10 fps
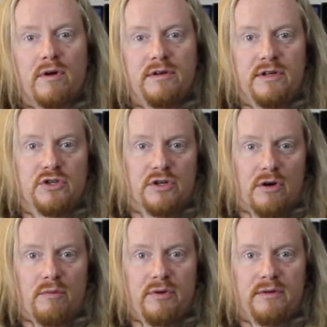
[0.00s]
Digito.
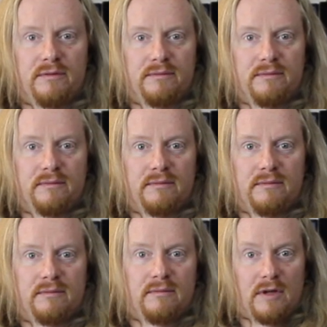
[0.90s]

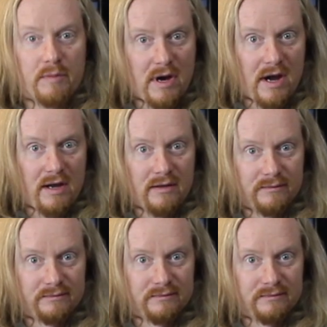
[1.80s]
Bye!